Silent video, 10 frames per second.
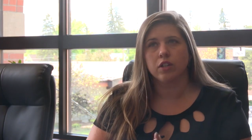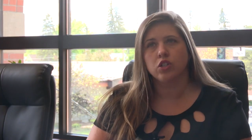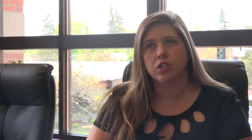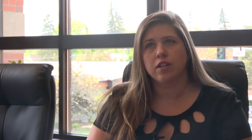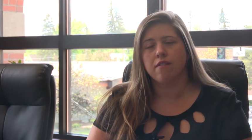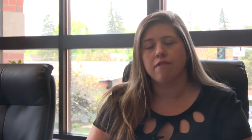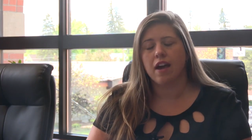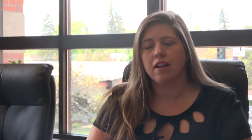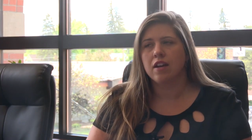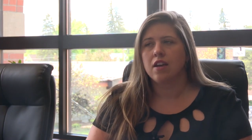version of
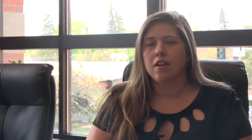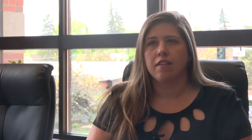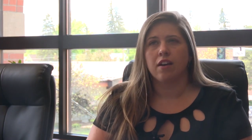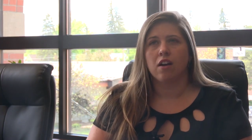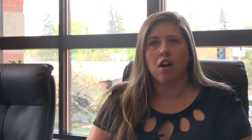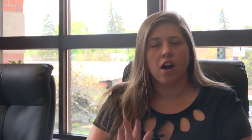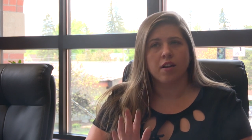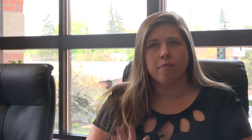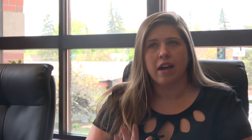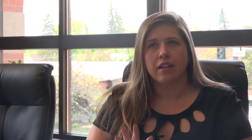that. They are
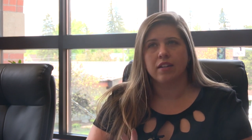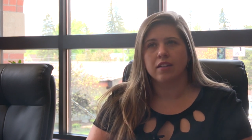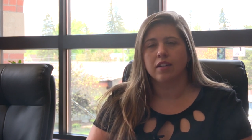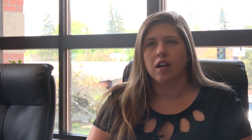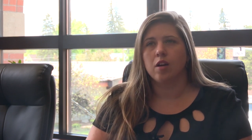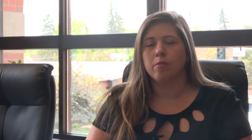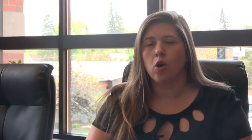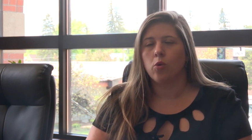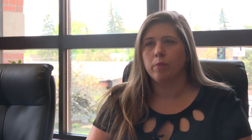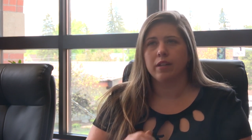automatic um,
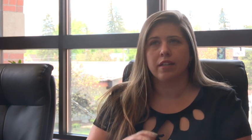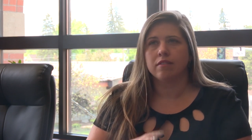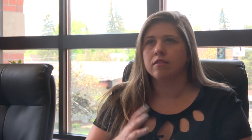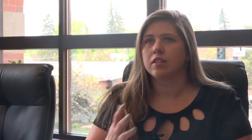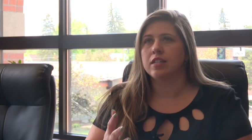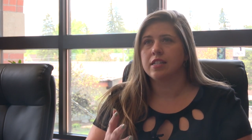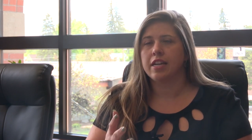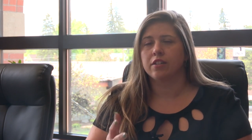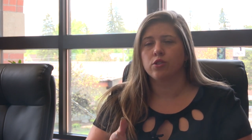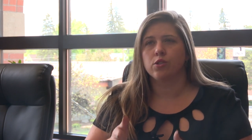opening
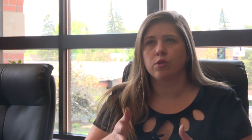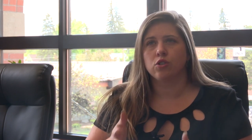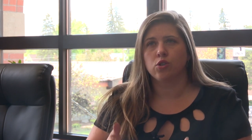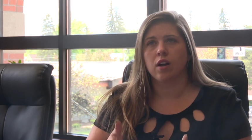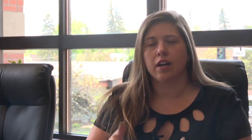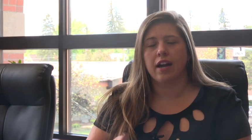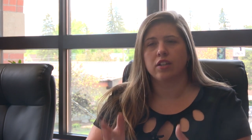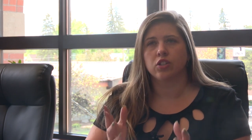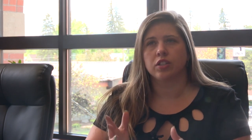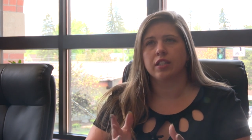containers, so the truck
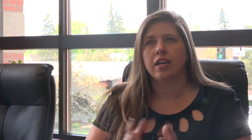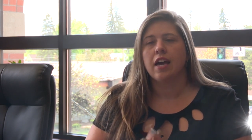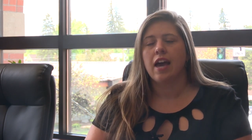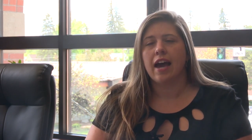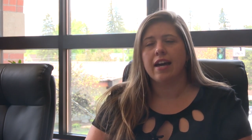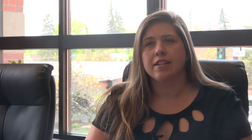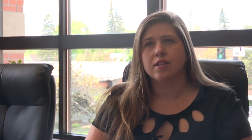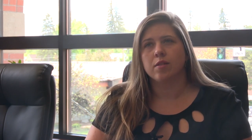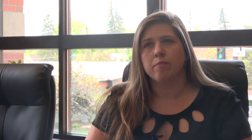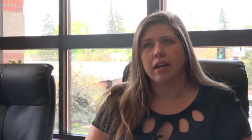actually has
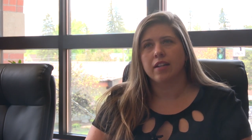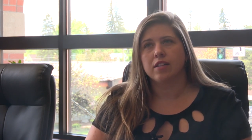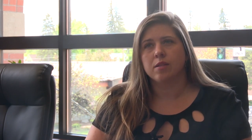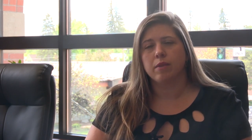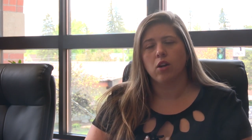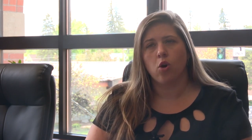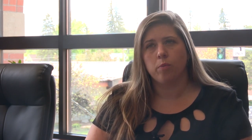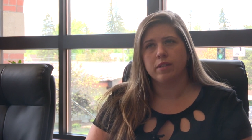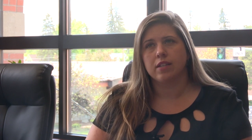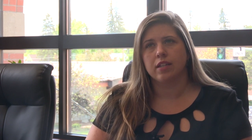a mechanism that
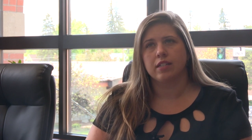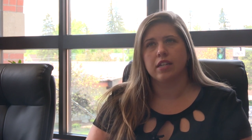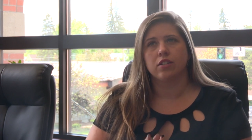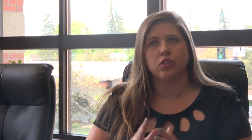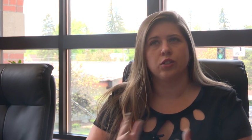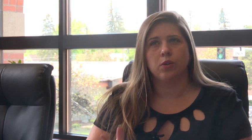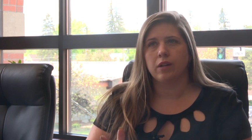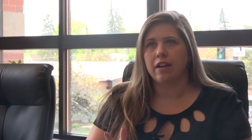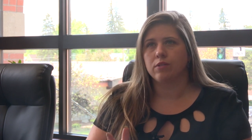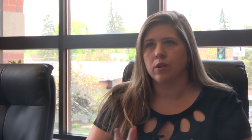opens the containers. You don't
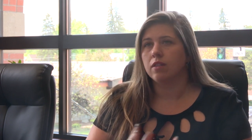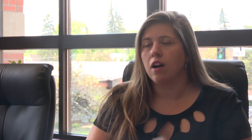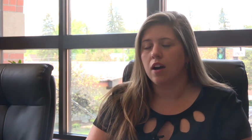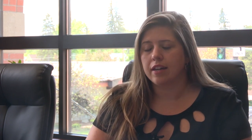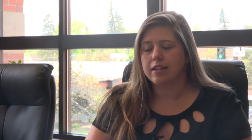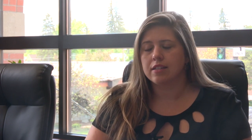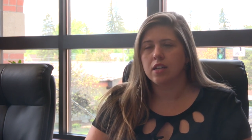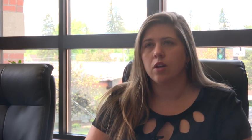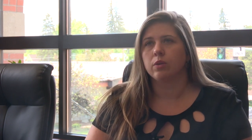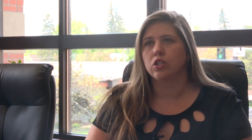have to unlock it,
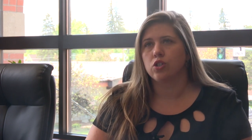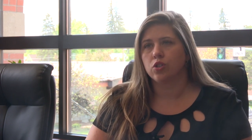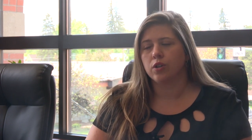which is